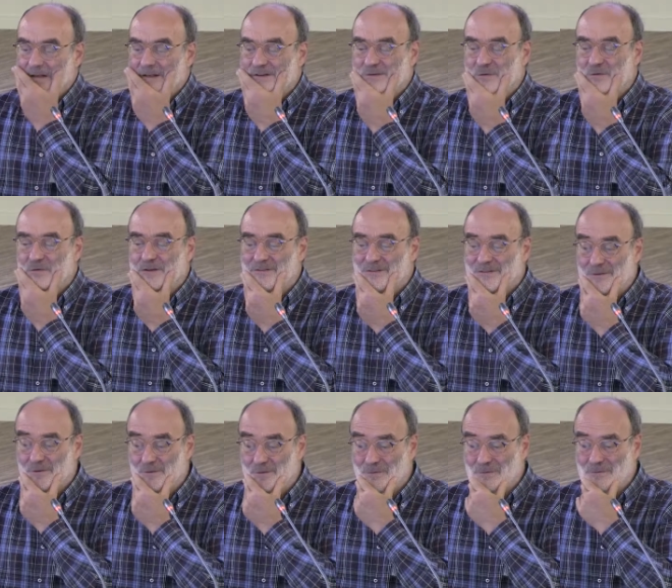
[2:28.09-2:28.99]
So the
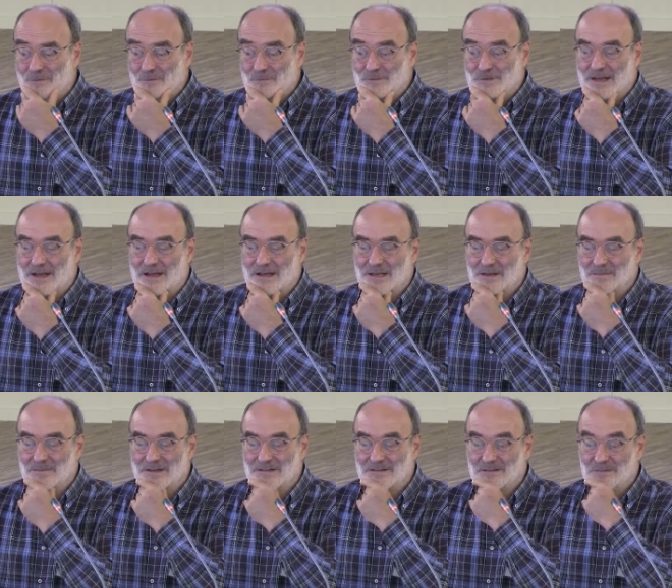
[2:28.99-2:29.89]
source of
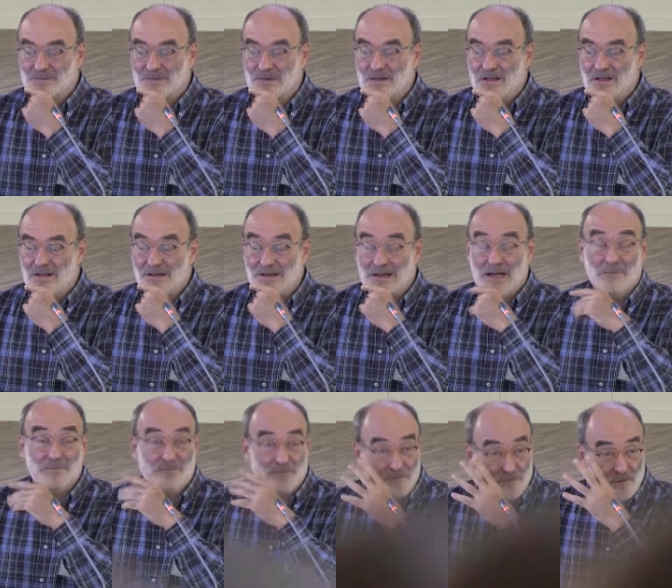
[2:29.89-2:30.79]
dynamism
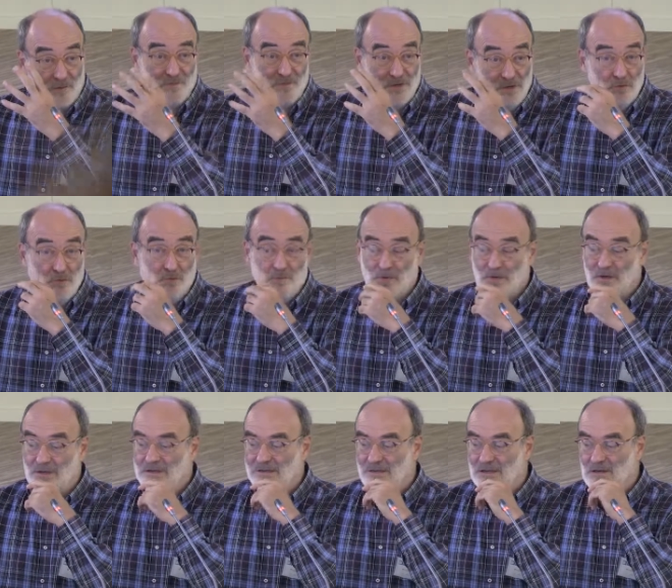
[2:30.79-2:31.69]
comes from new
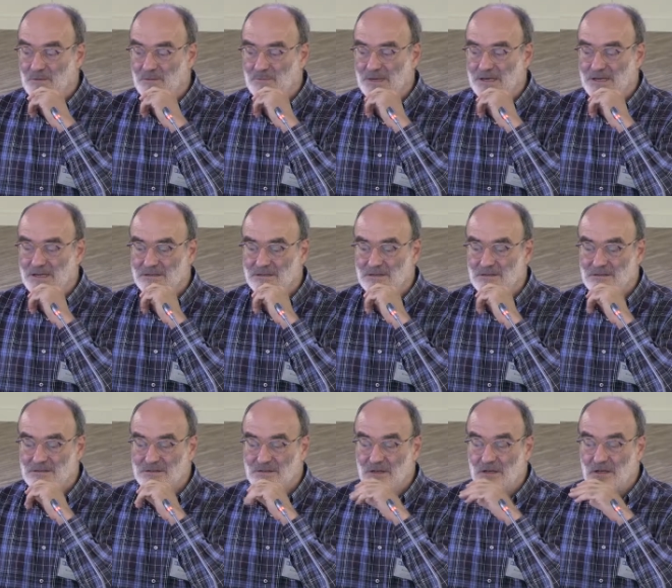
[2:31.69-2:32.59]
political
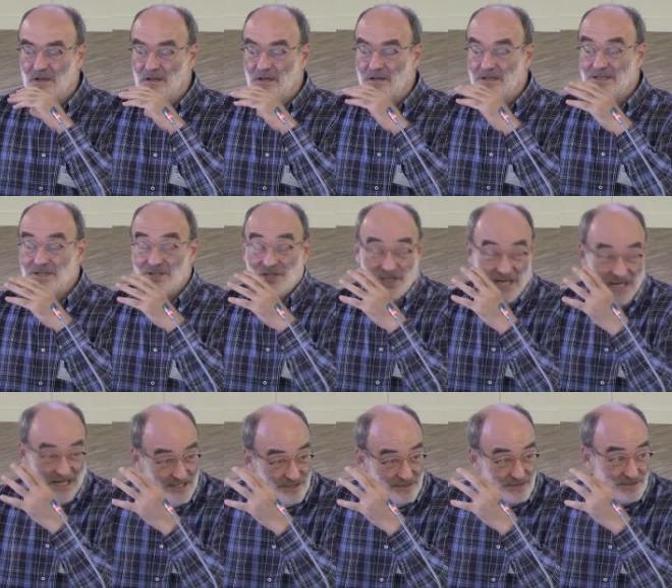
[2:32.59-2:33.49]
parties,
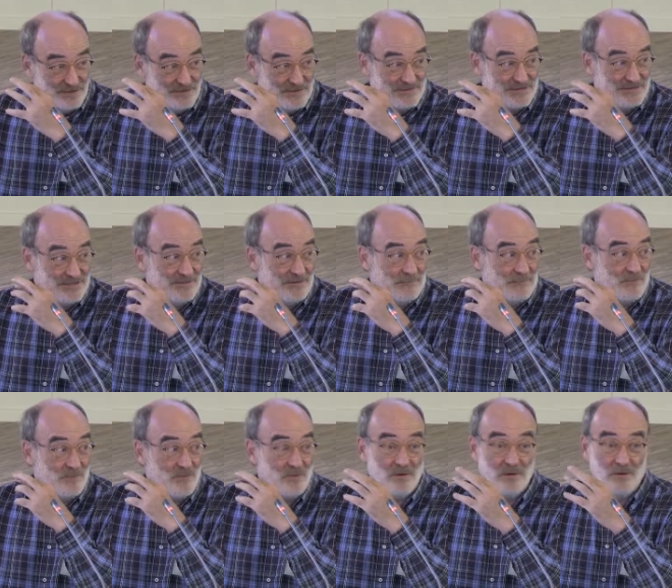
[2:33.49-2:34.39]
challengers,
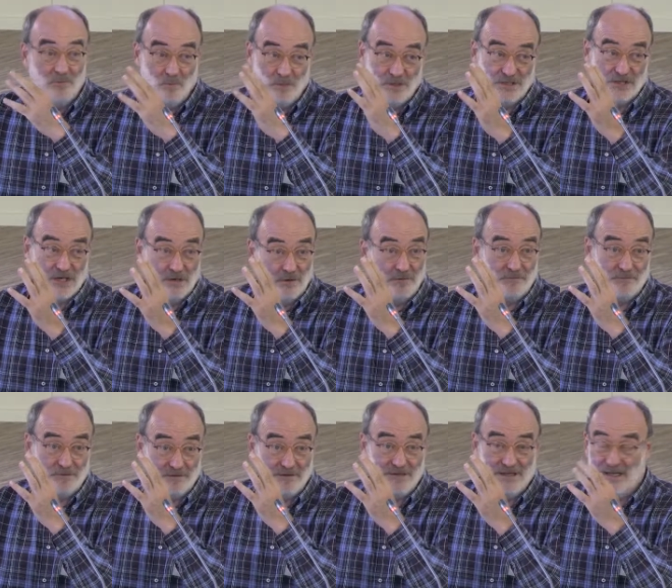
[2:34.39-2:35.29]
which are
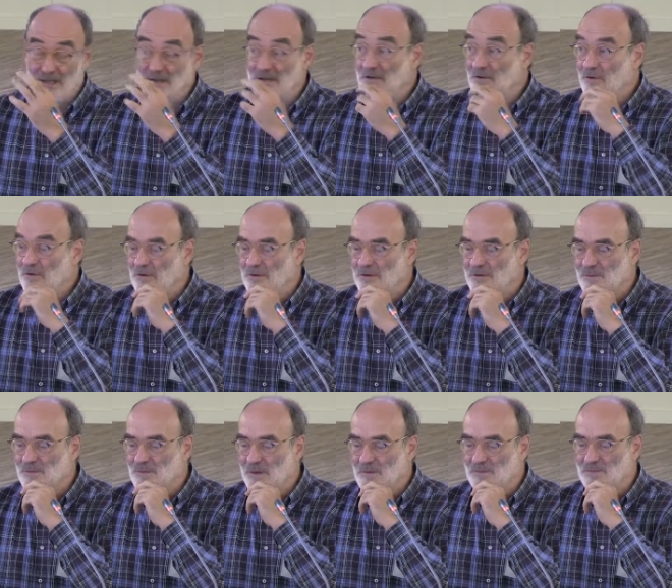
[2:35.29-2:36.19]
often then
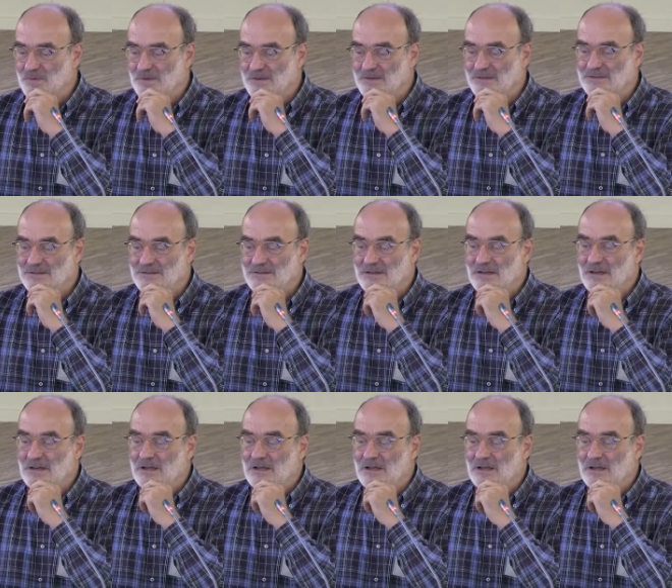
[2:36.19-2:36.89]
called populists.